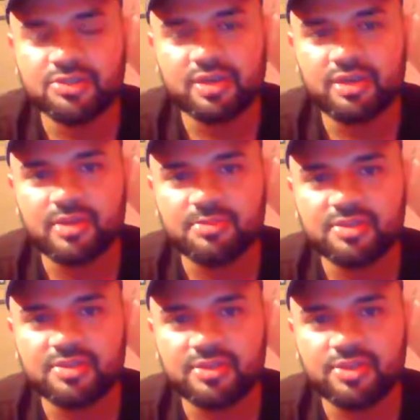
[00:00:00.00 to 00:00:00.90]
ago, up
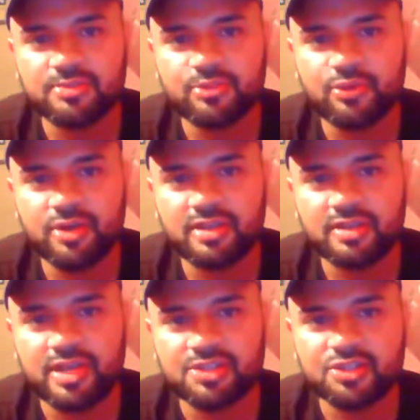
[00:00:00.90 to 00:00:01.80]
until this point,
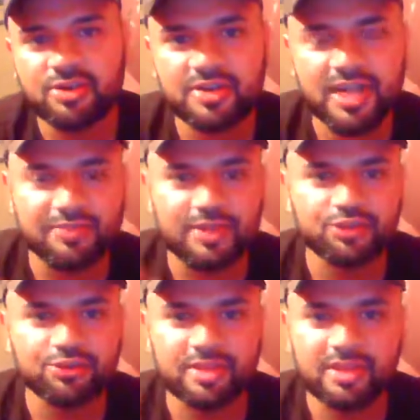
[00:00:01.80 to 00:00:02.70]
I started having
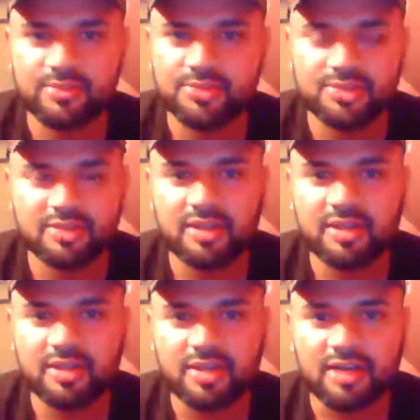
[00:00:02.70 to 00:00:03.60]
dreams
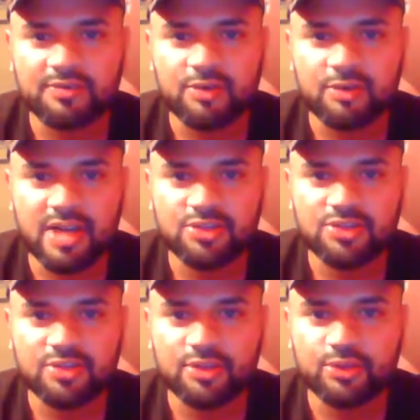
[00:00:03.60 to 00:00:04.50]
of Her
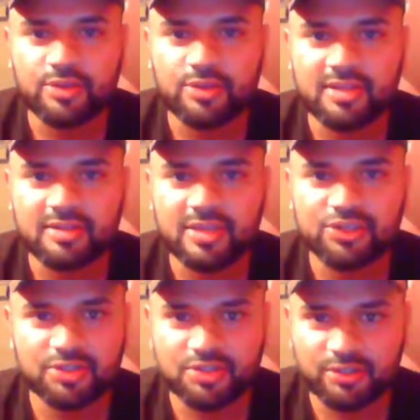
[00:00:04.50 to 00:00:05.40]
Majesty the Queen, and
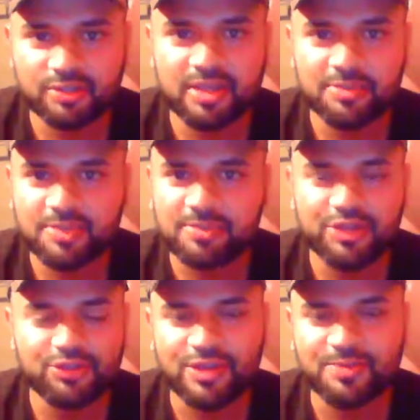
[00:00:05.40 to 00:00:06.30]
she still comes in my
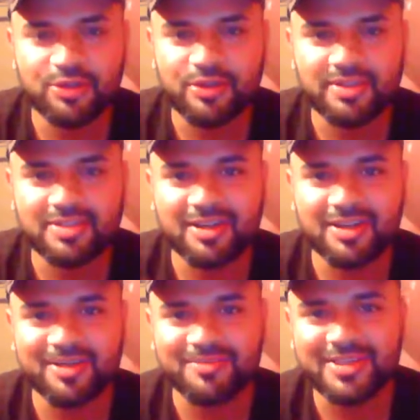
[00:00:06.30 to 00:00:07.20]
dreams all the
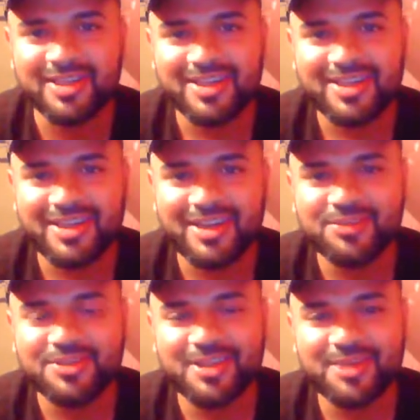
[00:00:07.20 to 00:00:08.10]
time. And
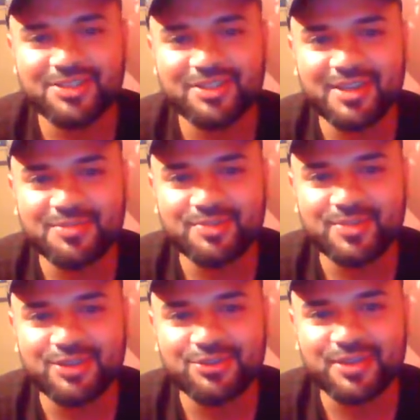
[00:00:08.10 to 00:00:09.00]
every time she comes in
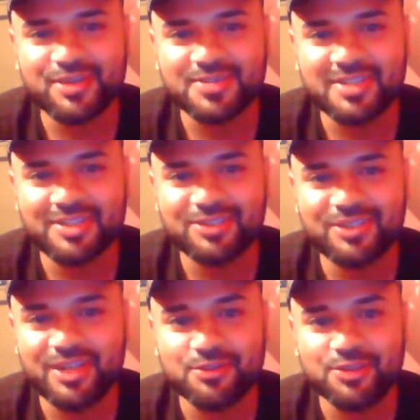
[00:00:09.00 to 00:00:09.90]
my dreams, like, she
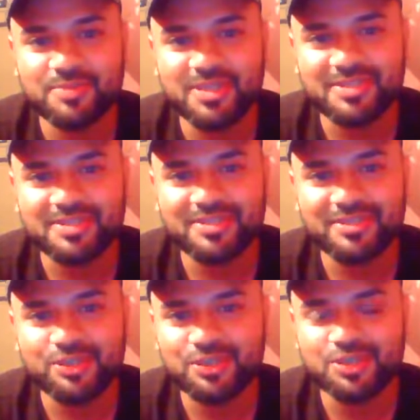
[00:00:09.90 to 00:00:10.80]
never speaks,
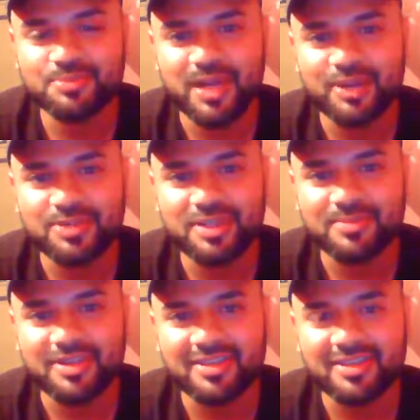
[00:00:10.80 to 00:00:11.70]
she just smiles at
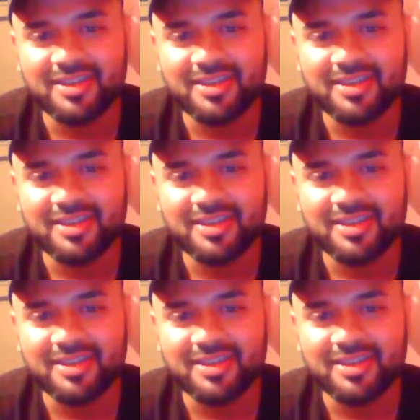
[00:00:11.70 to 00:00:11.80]
me.